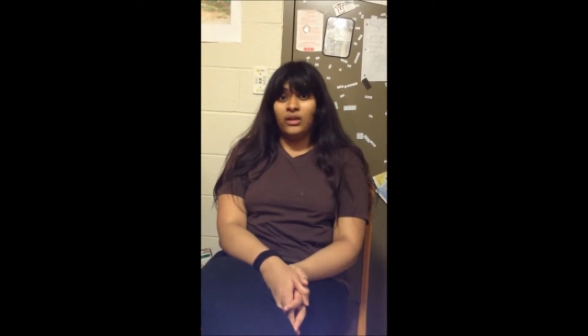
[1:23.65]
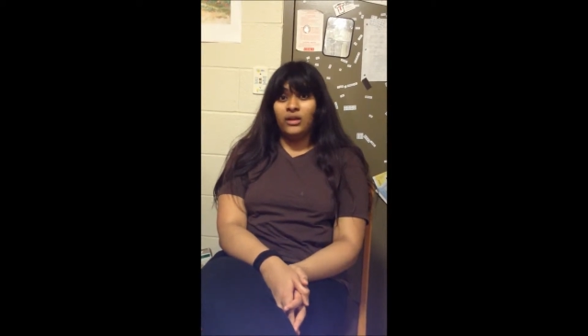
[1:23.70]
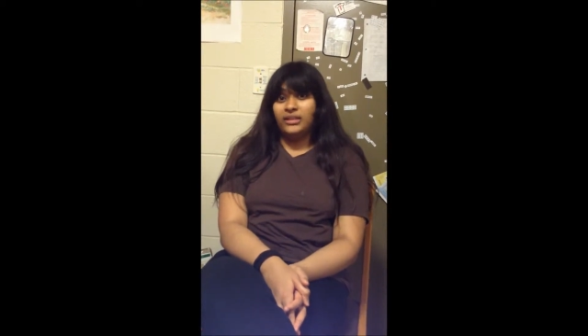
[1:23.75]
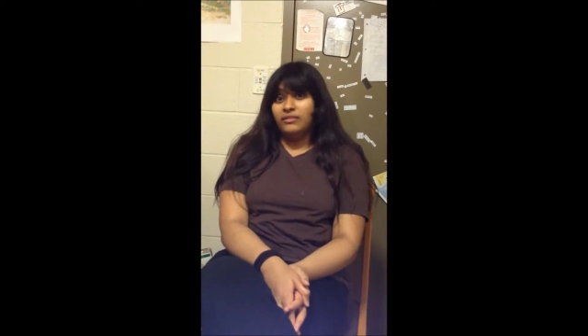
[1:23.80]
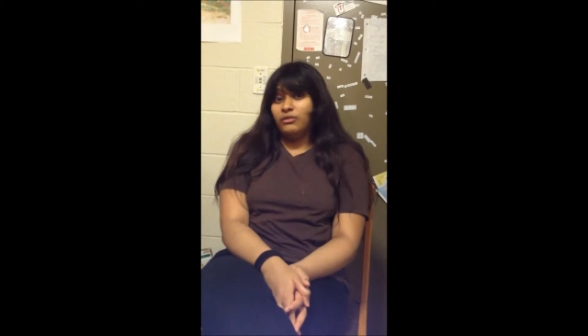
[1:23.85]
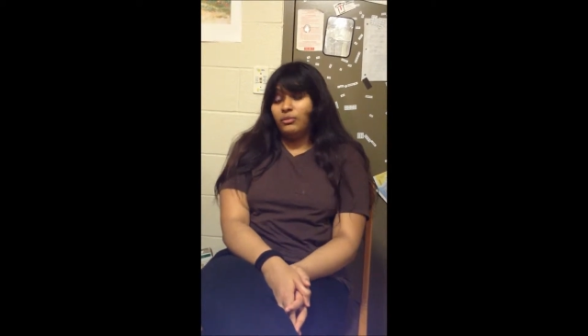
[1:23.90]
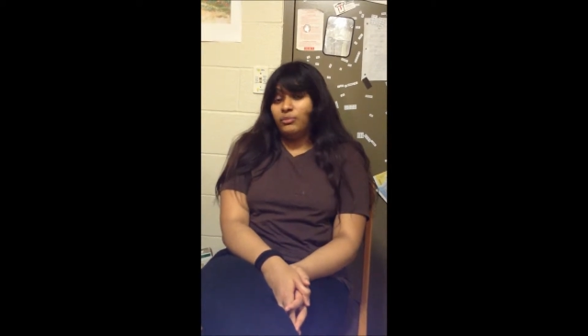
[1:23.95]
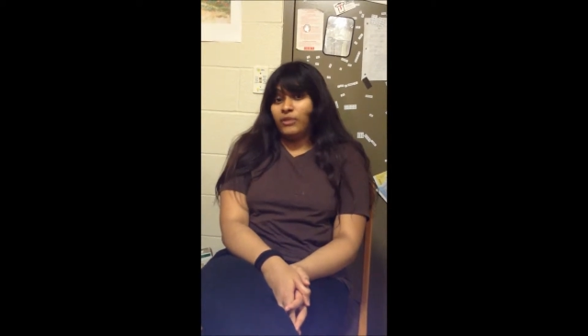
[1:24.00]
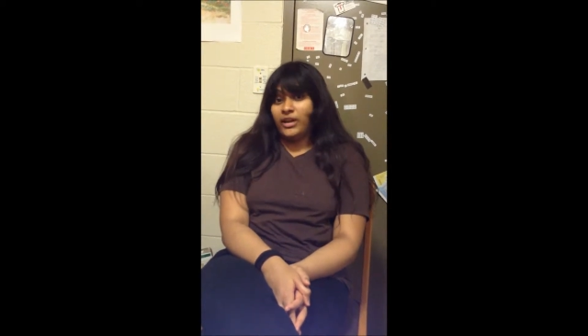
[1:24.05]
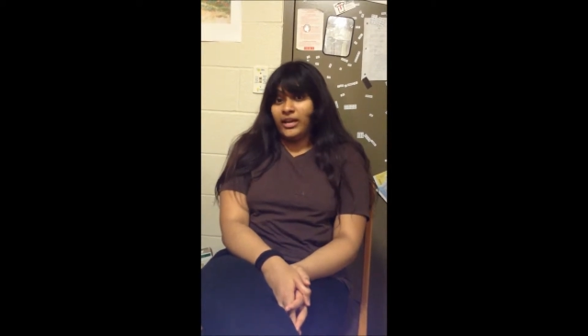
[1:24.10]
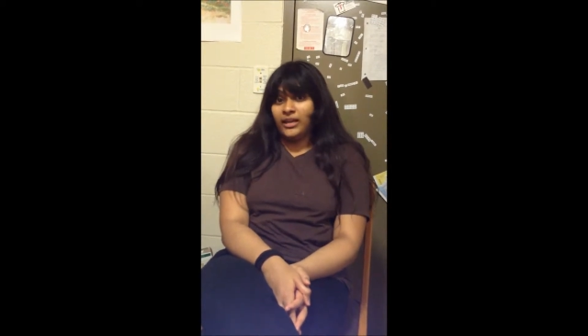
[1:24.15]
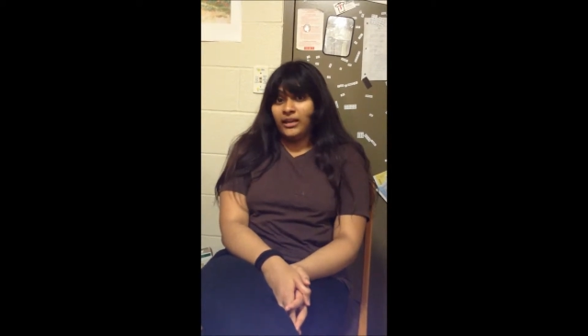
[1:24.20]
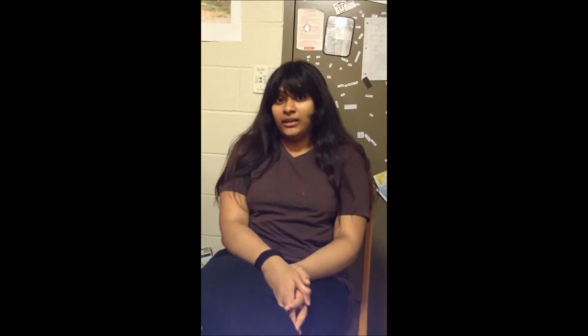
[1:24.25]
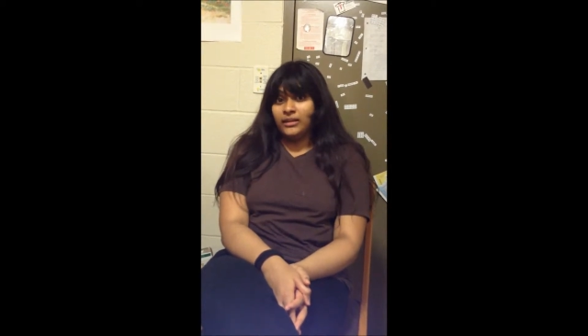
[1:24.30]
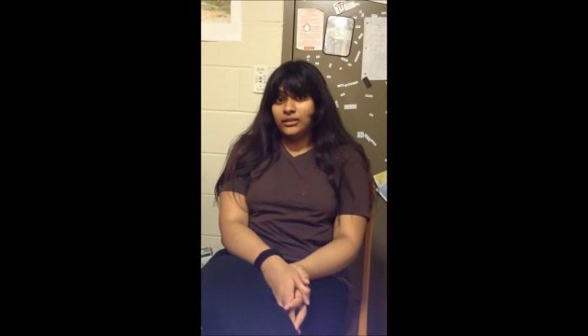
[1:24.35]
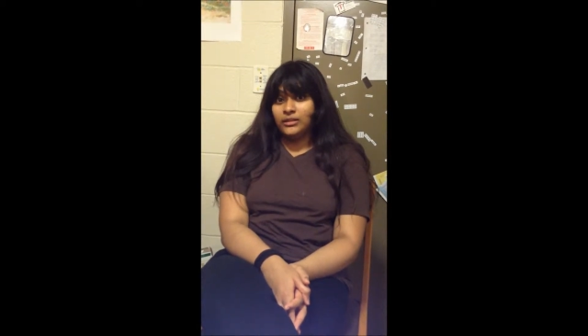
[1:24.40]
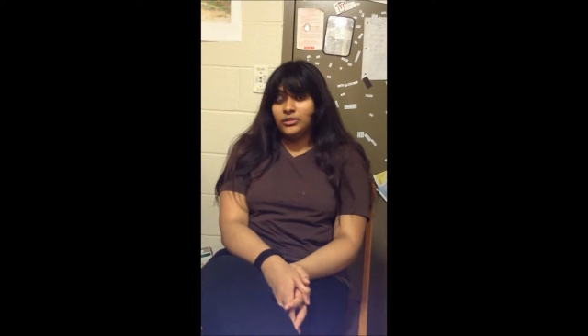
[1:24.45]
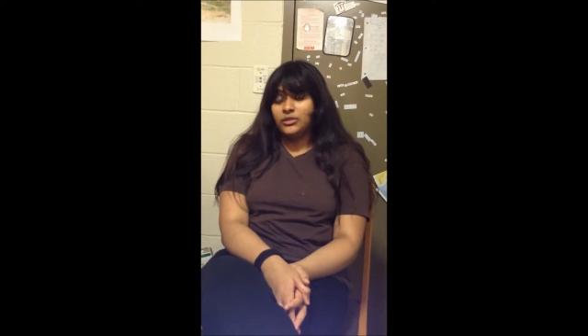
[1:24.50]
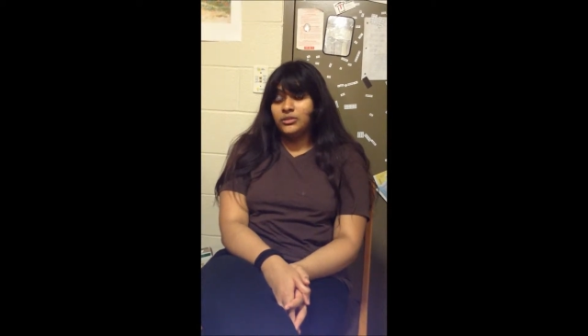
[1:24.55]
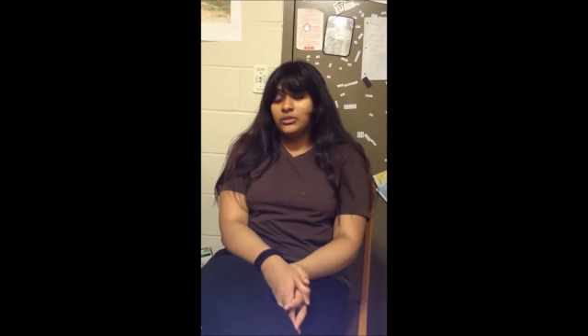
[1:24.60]
they were
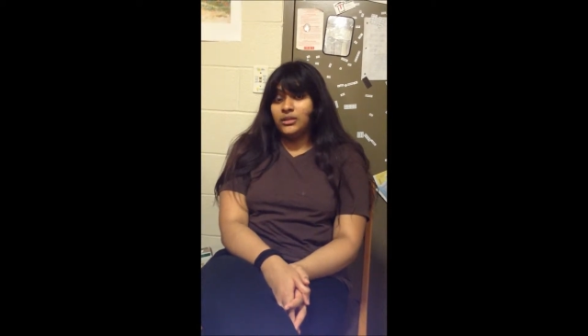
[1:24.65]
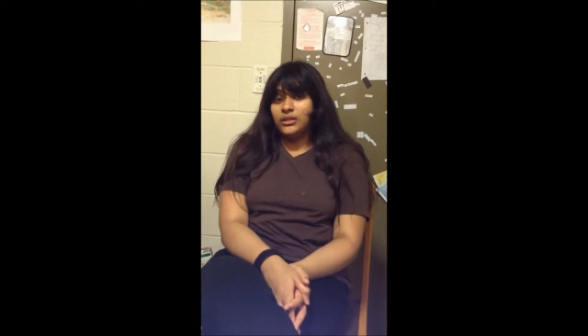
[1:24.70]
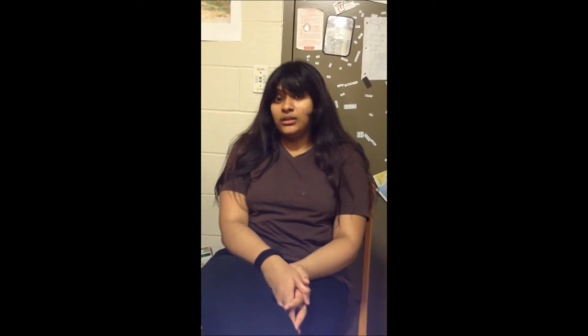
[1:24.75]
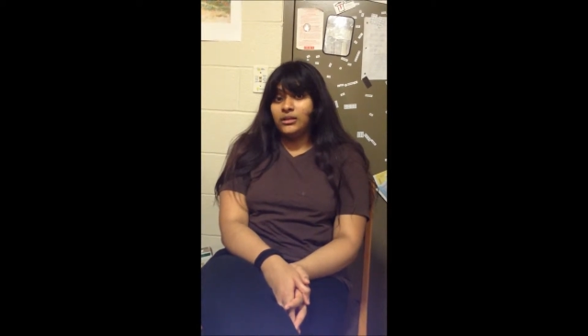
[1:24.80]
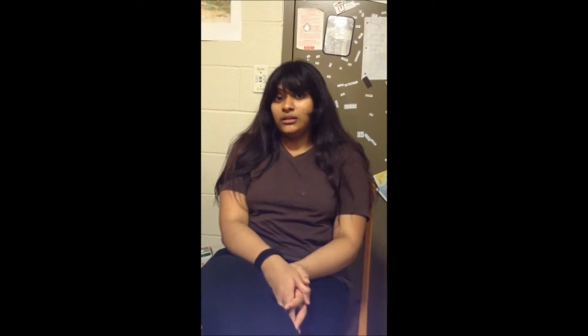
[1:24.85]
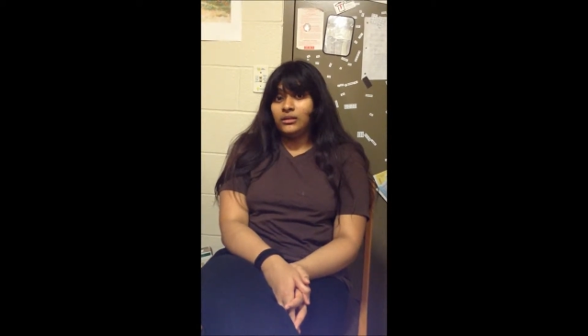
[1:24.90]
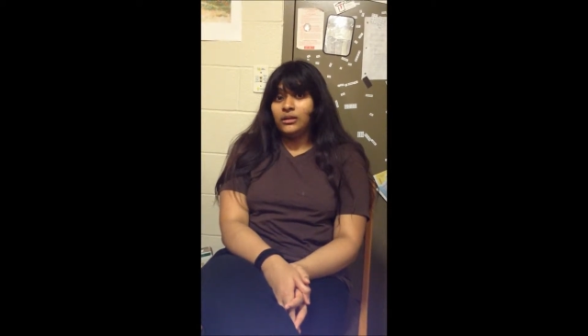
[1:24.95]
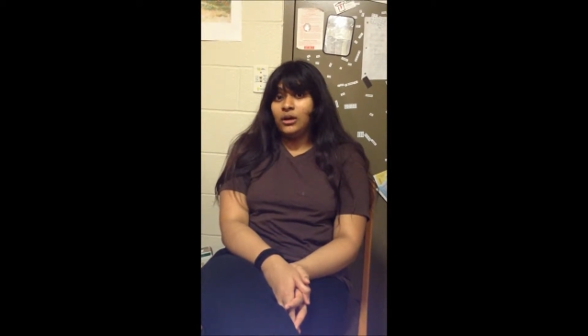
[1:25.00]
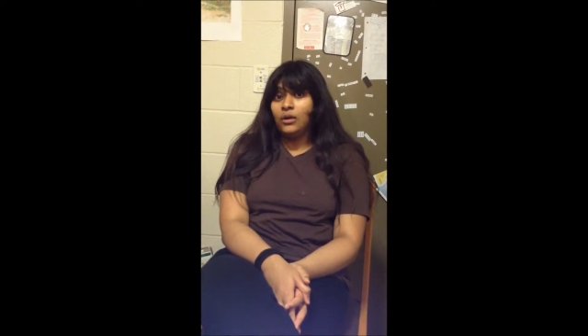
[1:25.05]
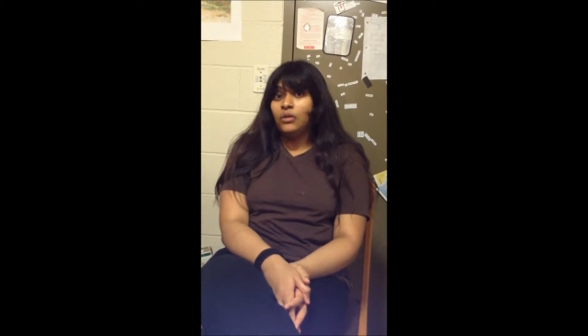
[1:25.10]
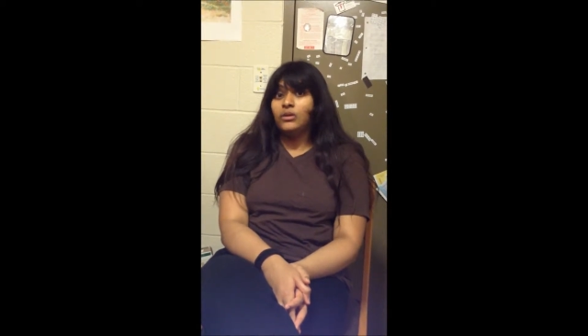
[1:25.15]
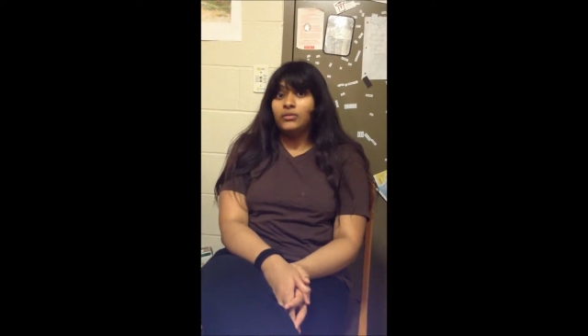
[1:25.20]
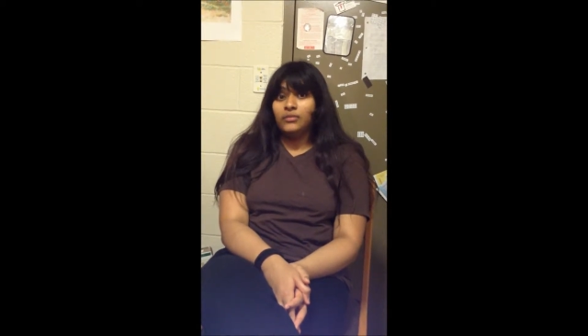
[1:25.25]
breaking the student code